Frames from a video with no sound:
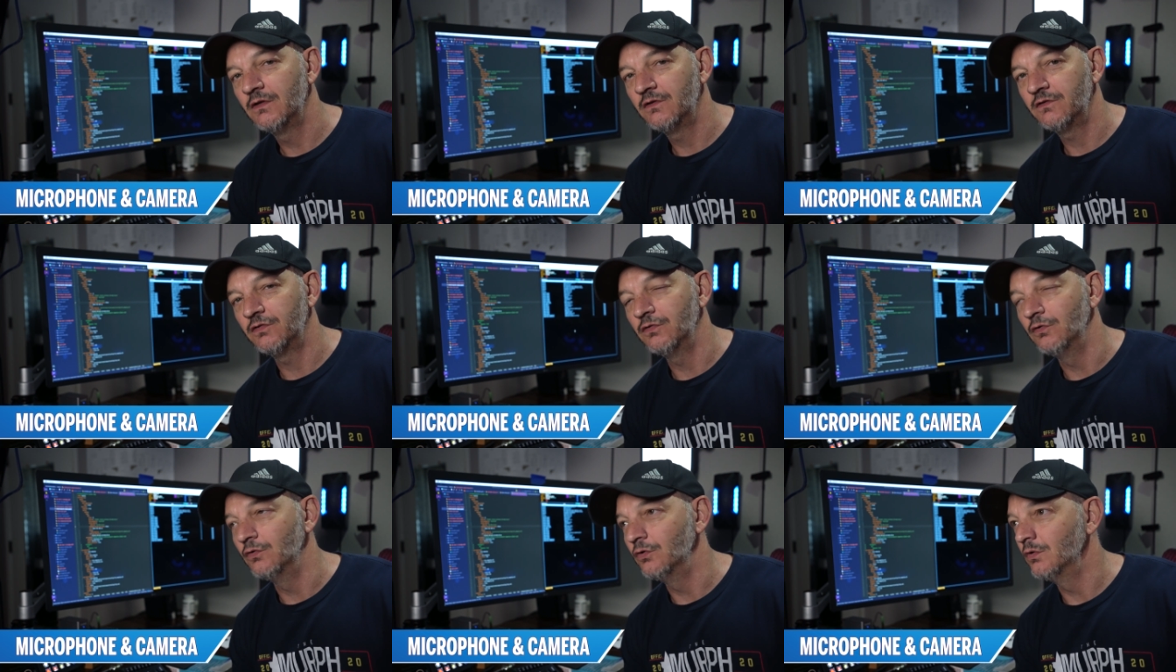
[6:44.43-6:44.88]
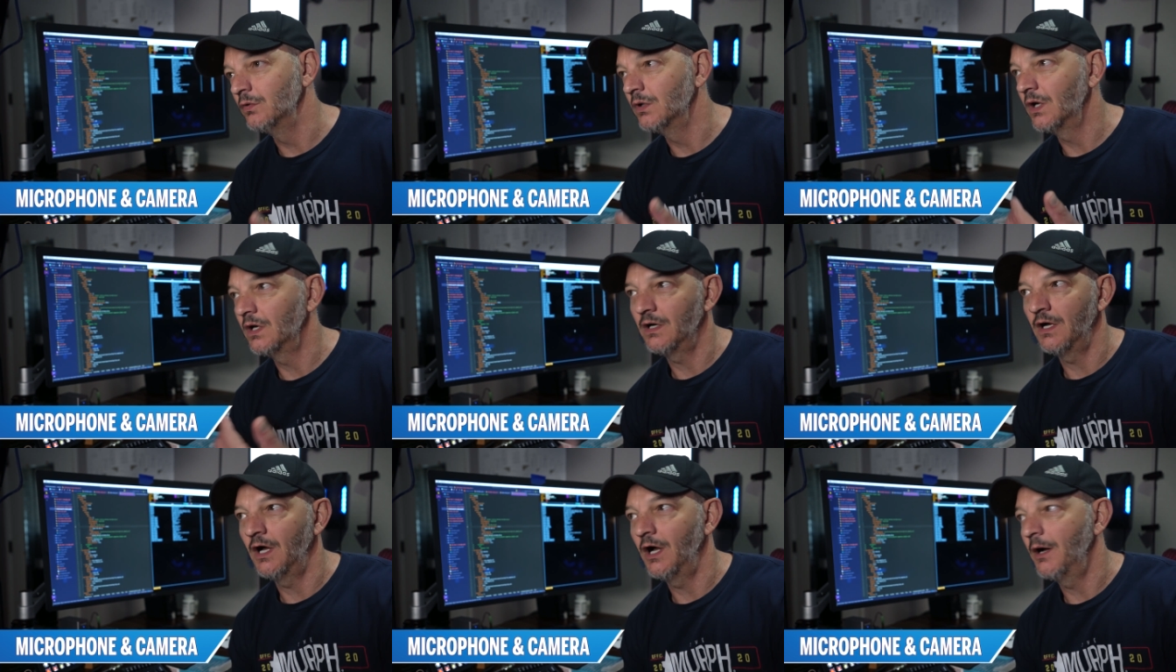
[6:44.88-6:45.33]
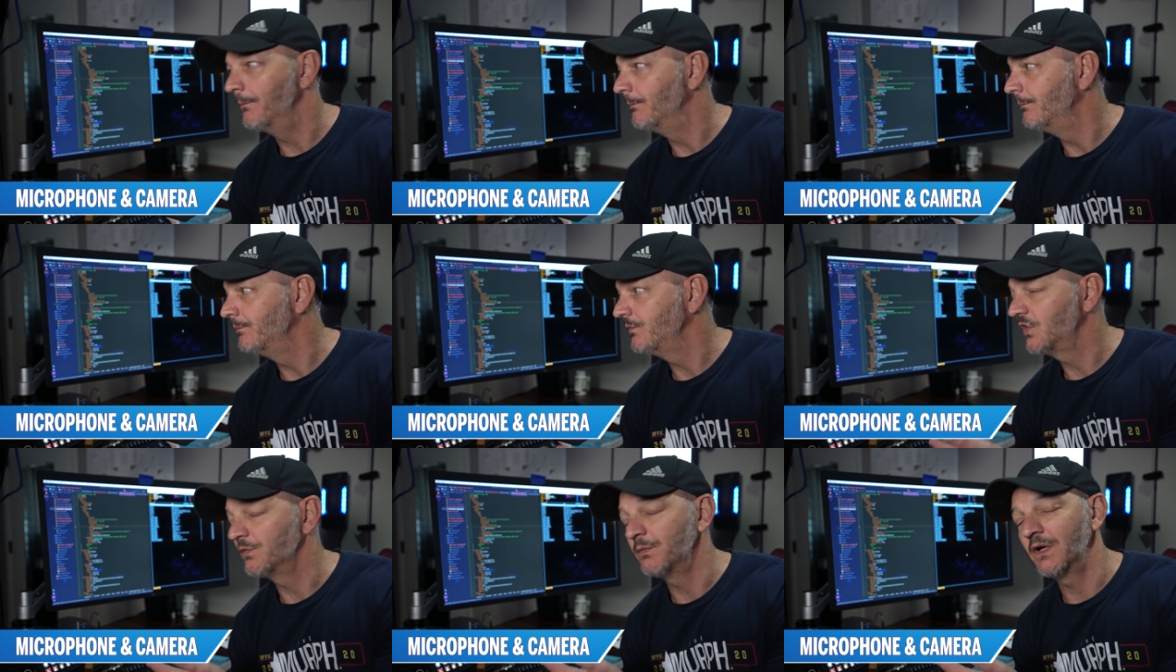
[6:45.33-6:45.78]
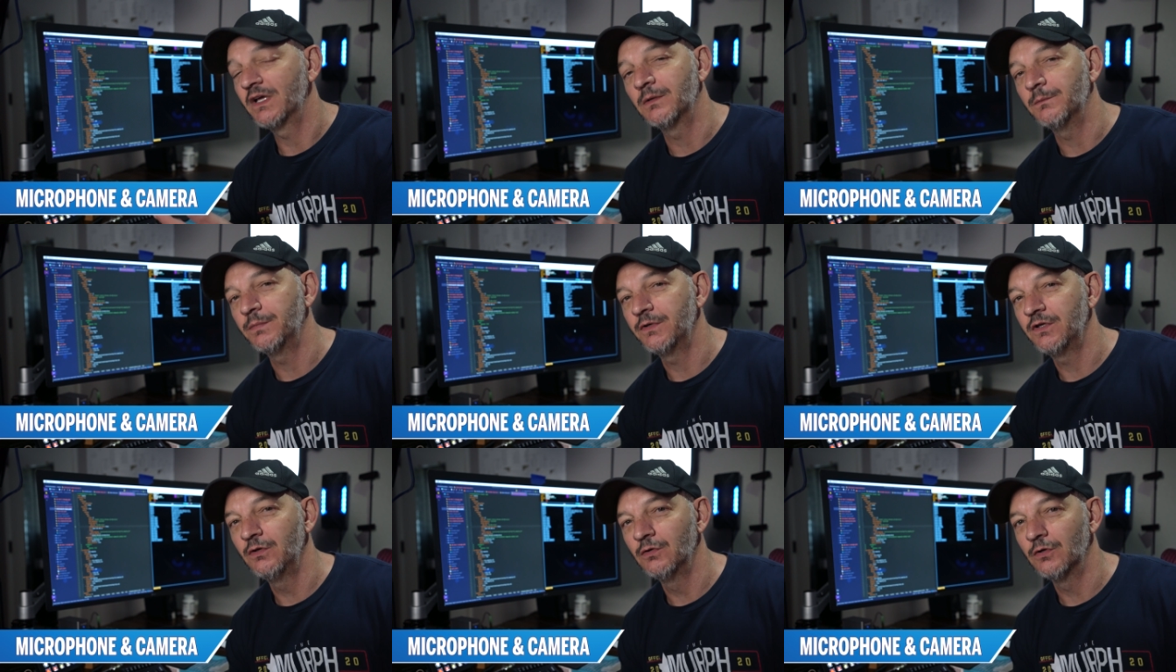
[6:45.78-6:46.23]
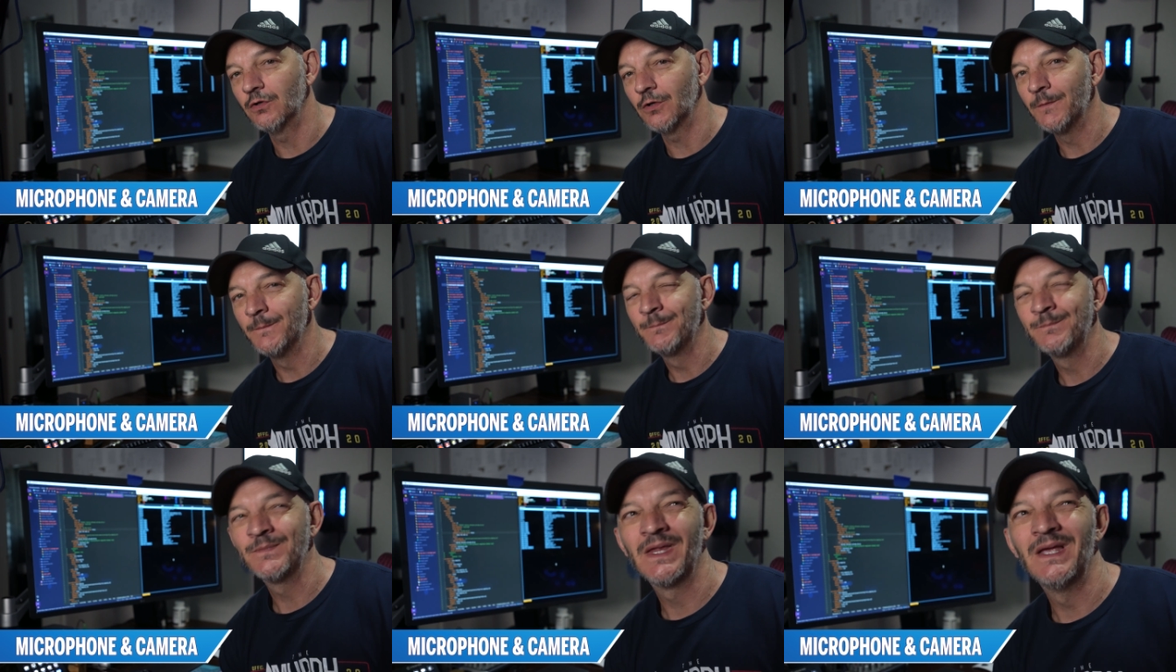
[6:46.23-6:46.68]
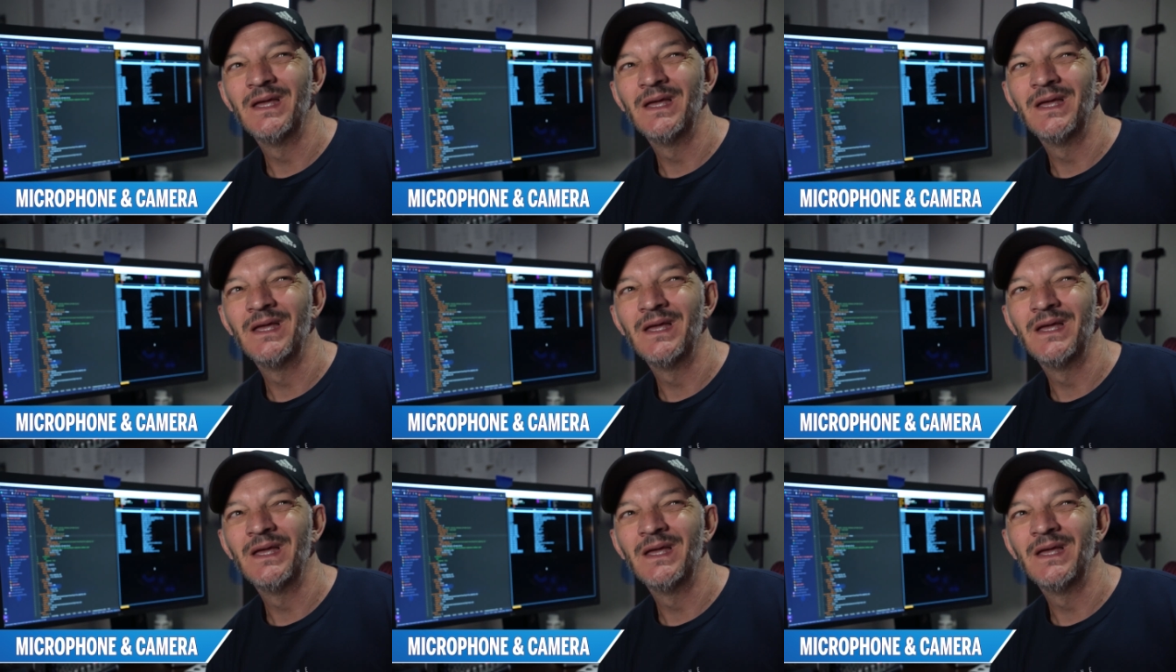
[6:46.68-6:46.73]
to, um, to my computer.